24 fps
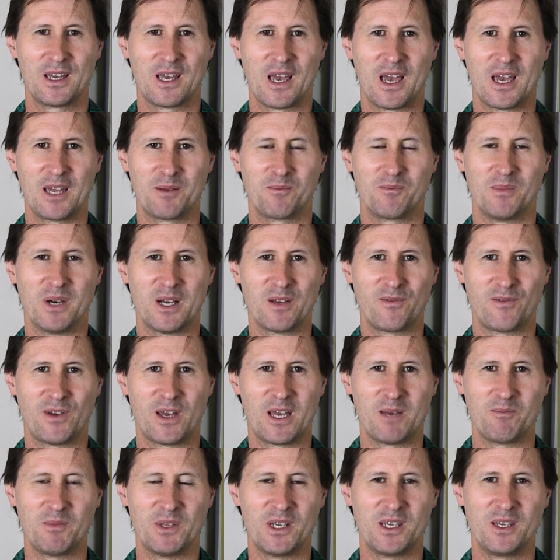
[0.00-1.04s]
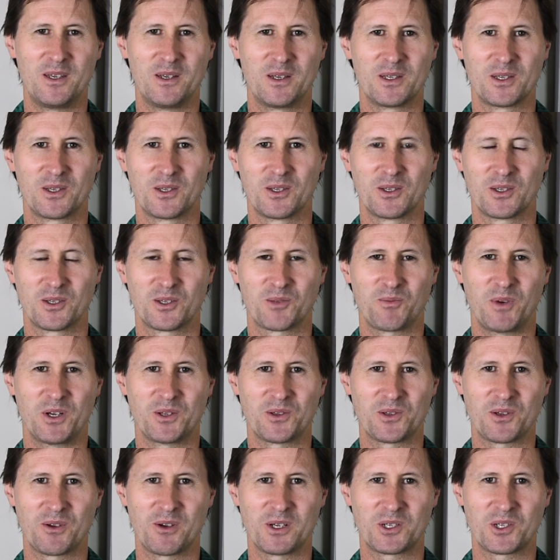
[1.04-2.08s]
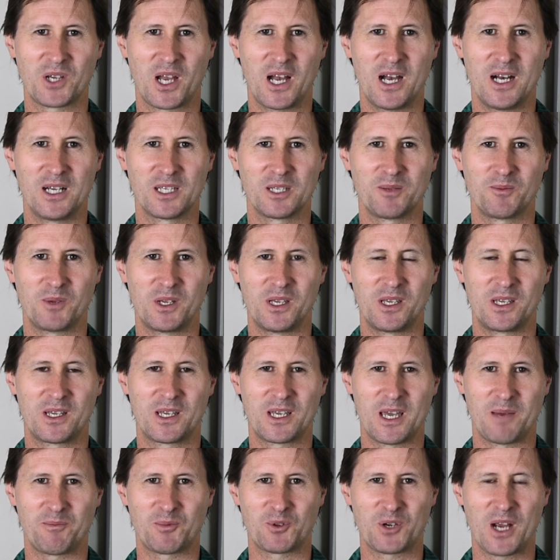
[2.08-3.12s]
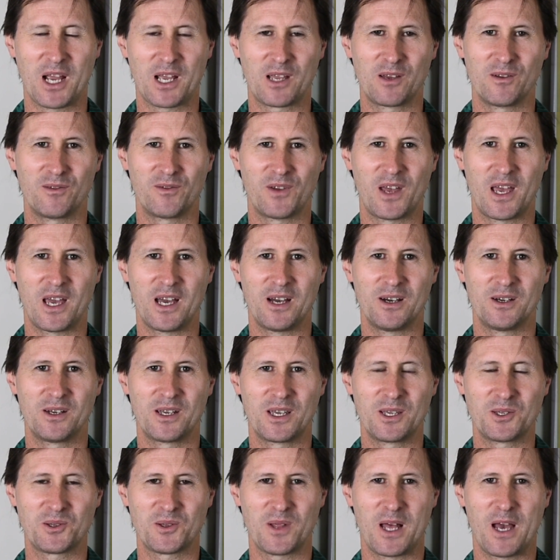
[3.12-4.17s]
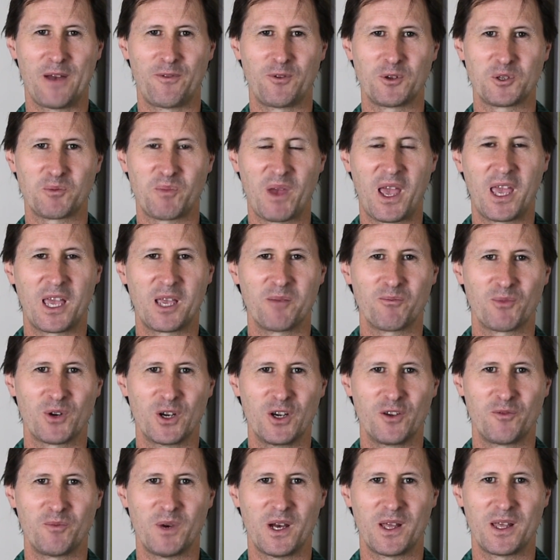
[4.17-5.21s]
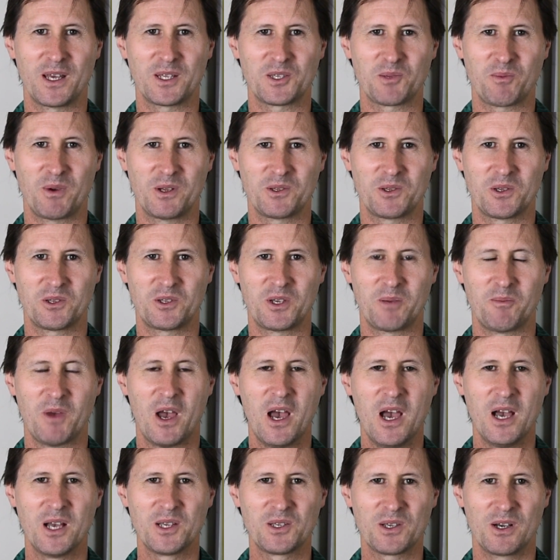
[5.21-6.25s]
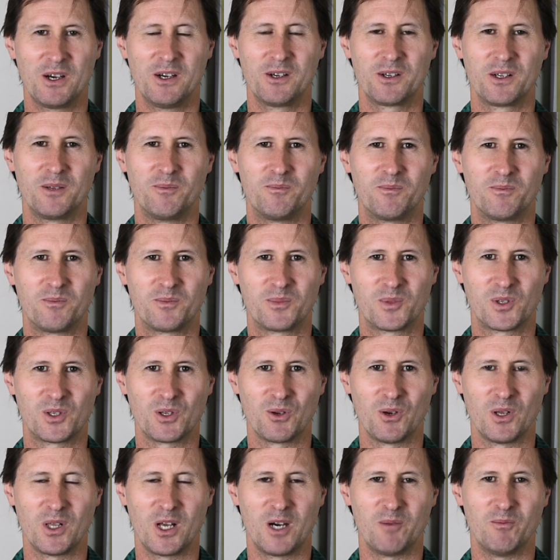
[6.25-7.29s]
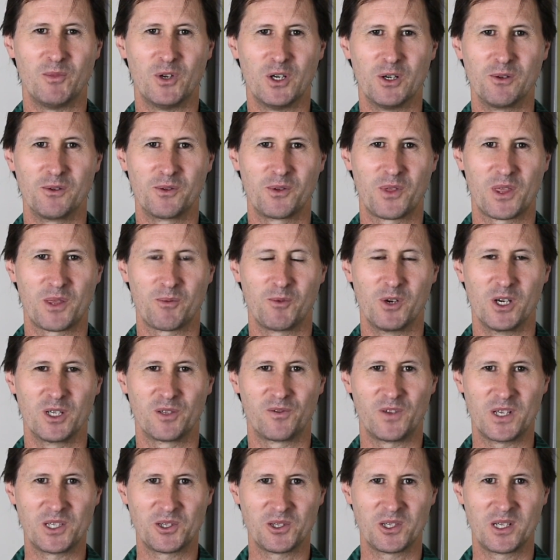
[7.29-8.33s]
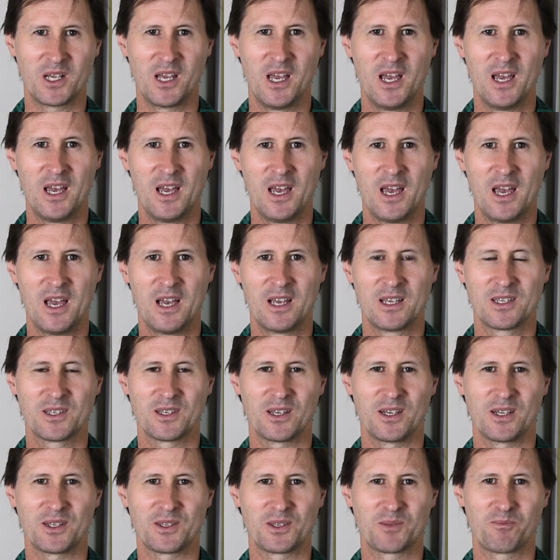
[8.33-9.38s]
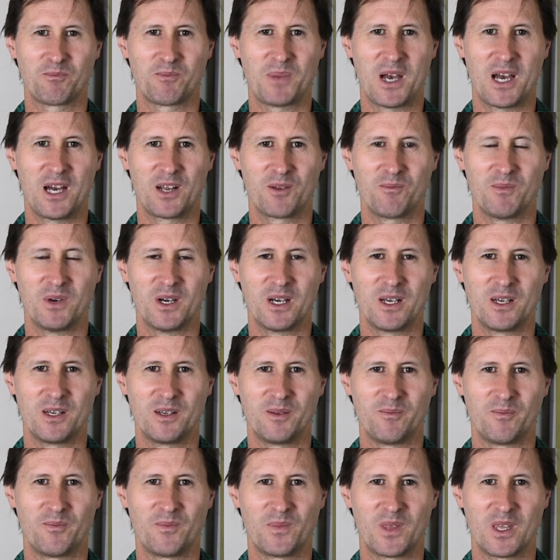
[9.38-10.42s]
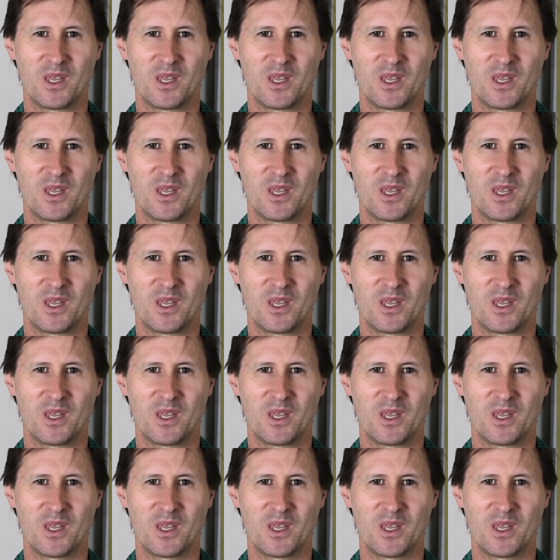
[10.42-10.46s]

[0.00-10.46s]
had my family sponsor a child and we kept track of how his life was being improved by that sponsorship. So I want to do a lot more with World Vision. So that's part of my